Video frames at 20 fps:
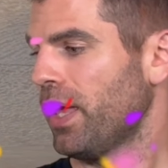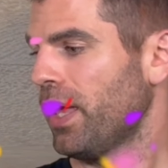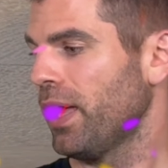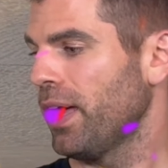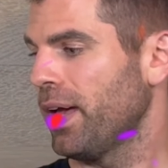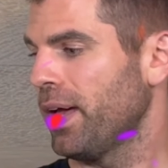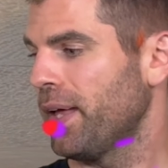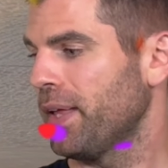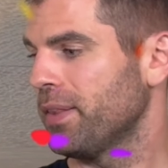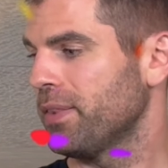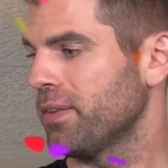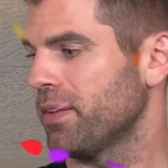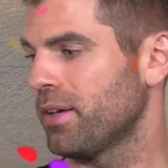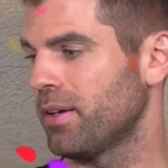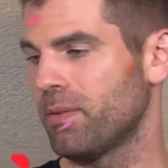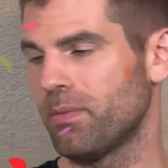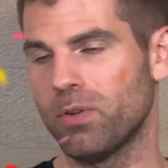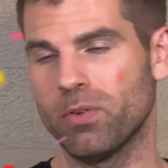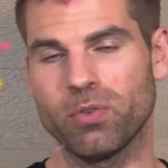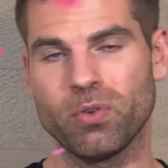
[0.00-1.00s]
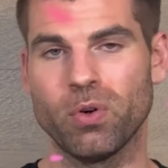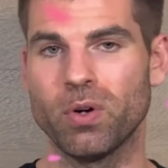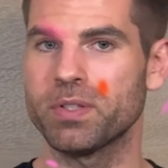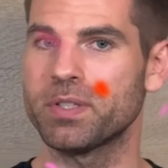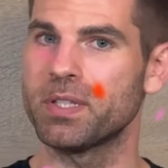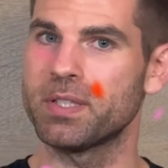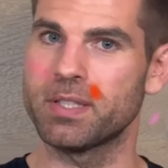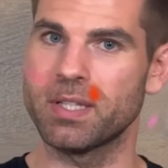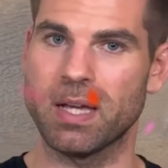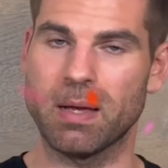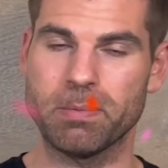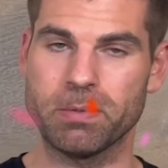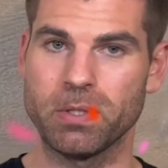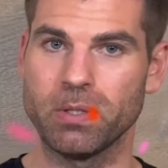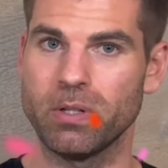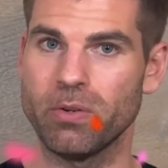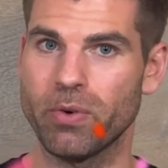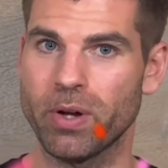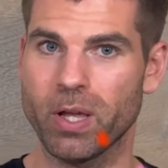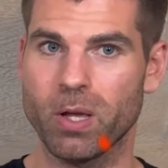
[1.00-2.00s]
And uh, of course, it's
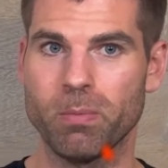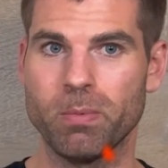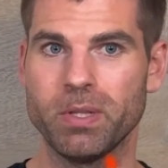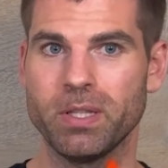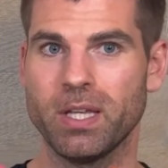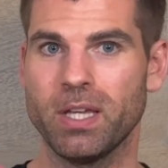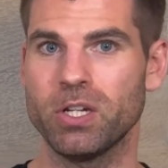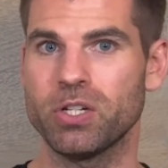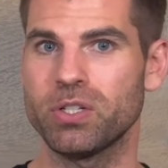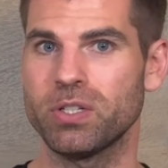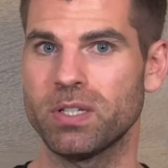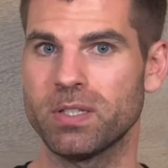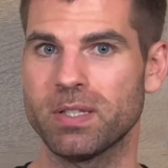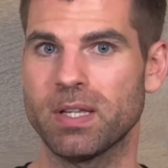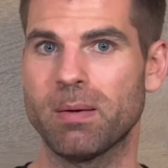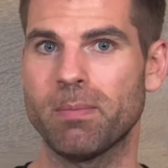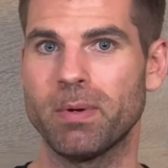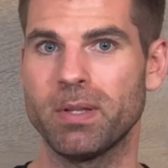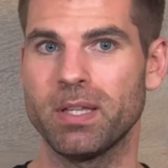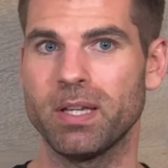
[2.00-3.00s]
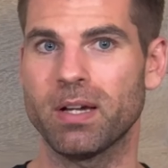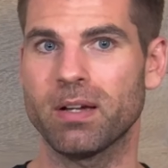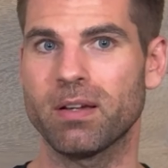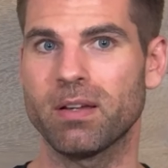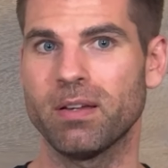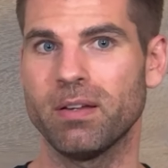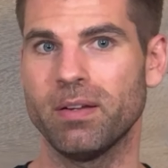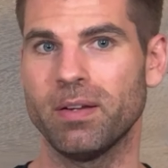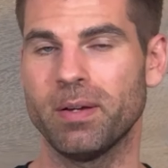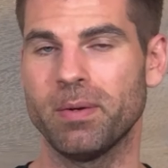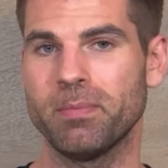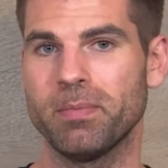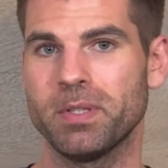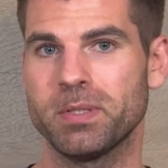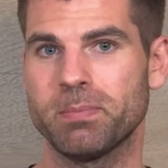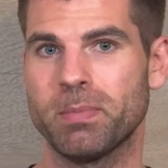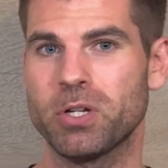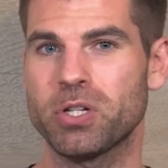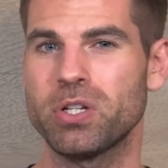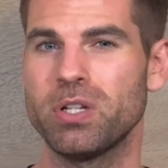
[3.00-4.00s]
absolutely recommendation, this Armagnac, um,
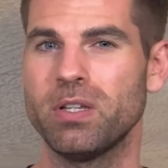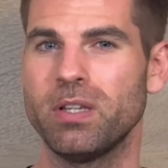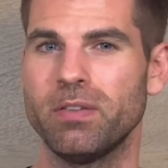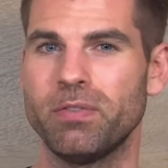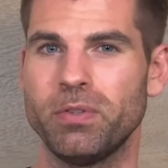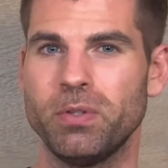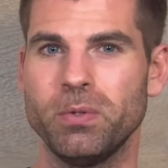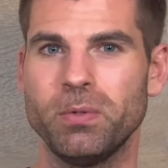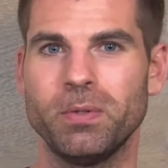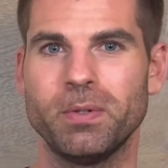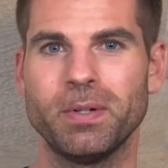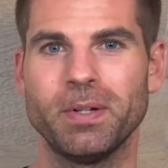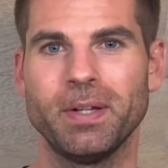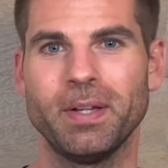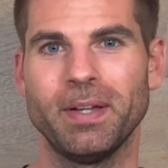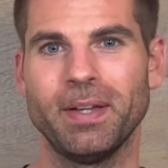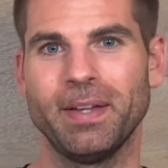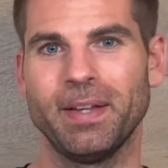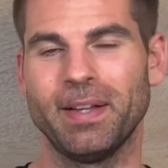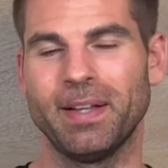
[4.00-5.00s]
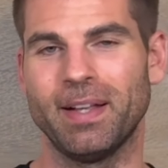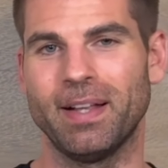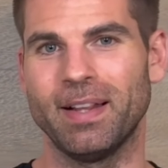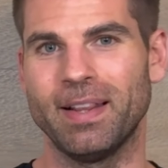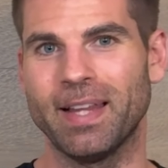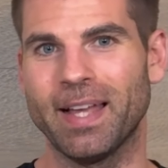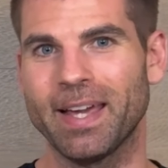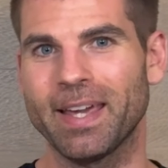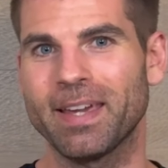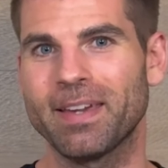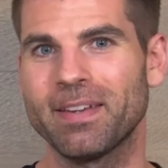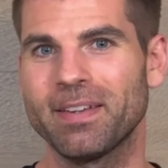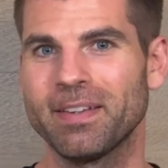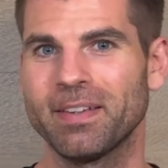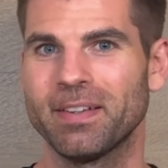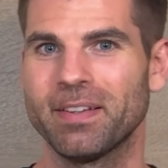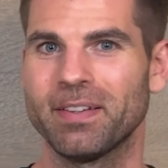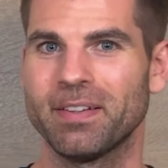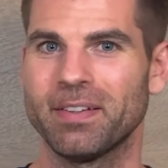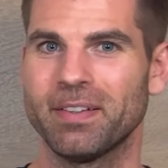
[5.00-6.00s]
especially if you like
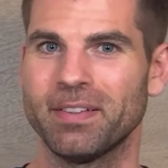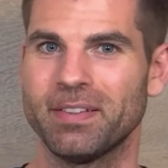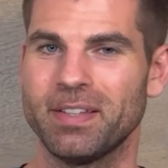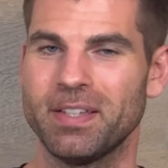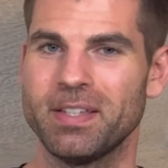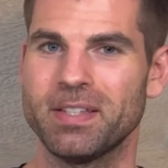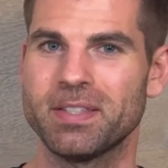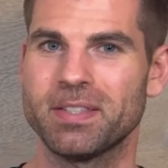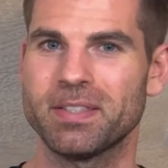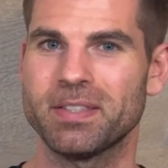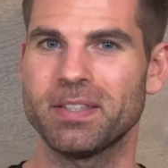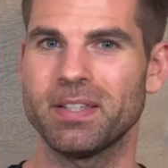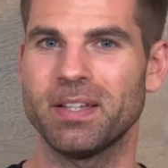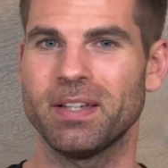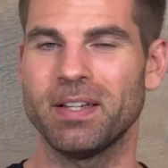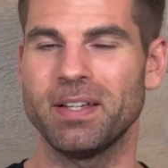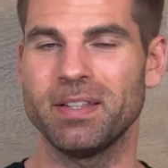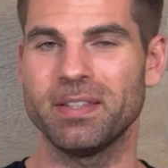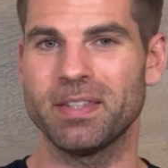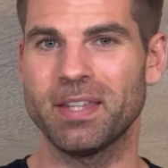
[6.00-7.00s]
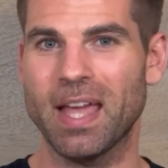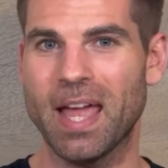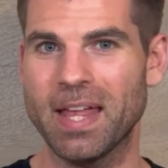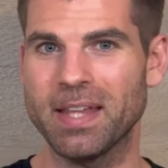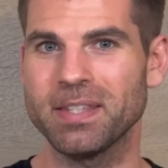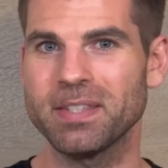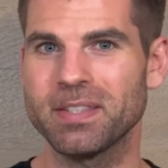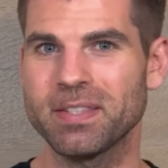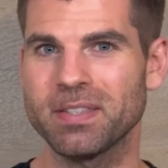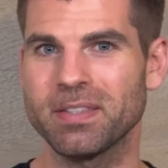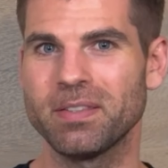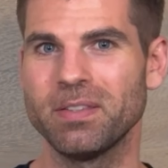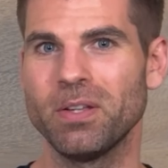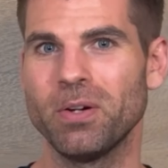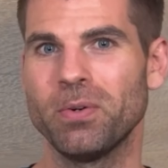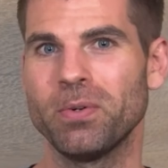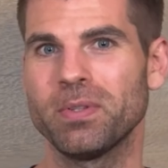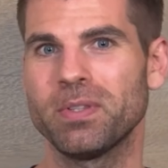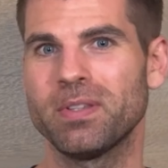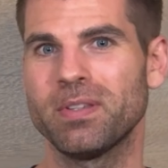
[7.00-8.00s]
this uh, intense
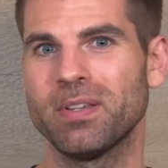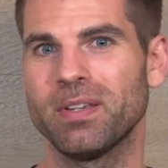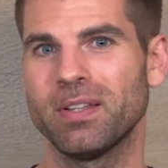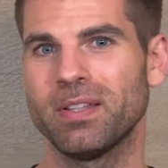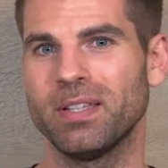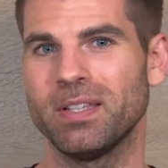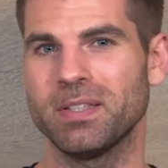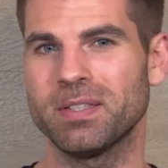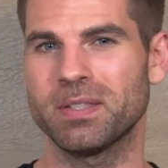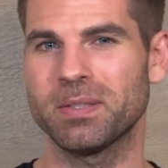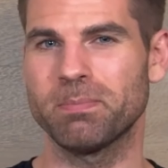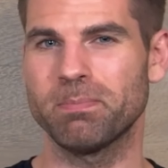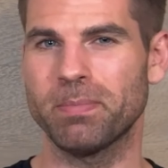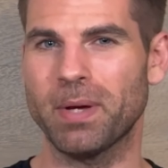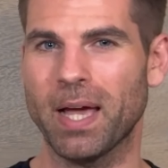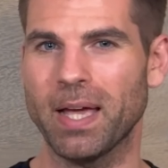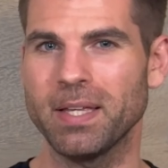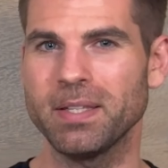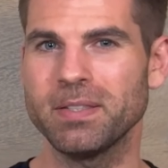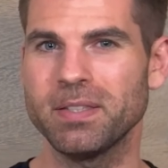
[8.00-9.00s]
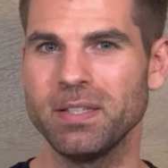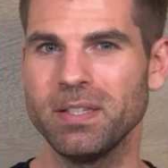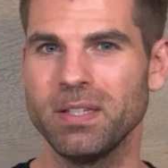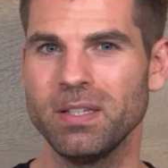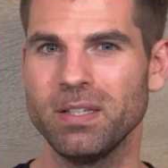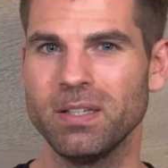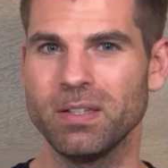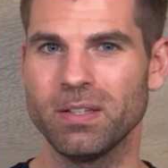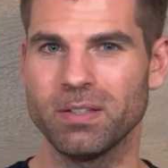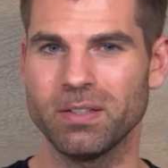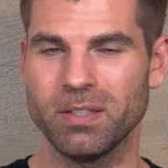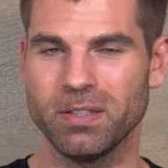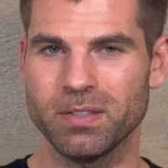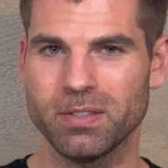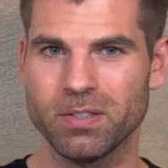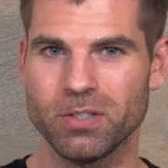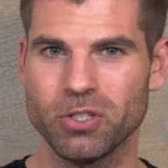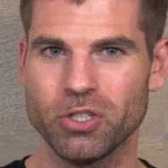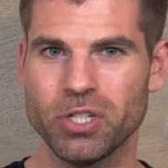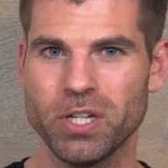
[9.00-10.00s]
note, this spicy,
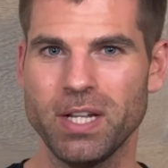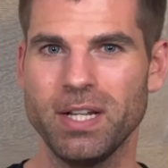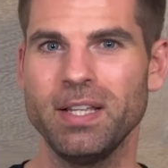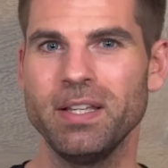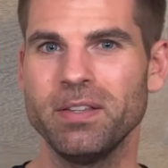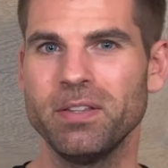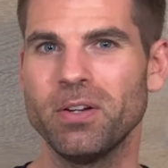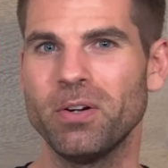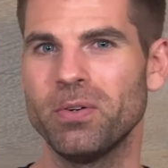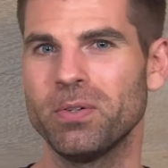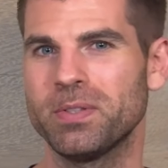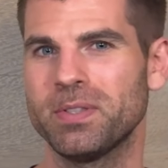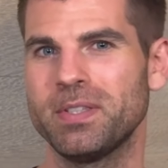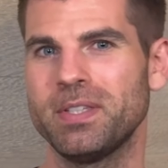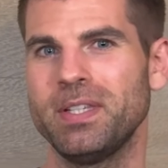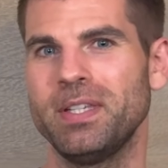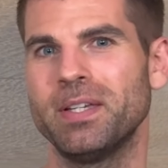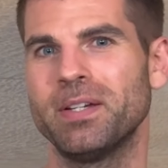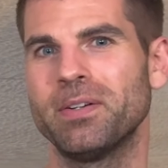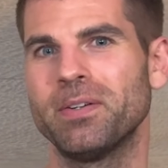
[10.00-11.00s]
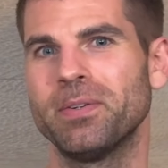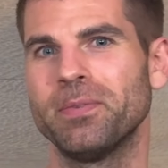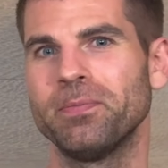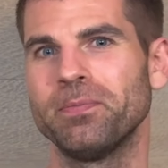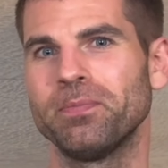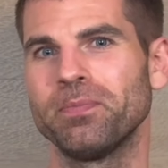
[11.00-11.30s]
these chili notes here.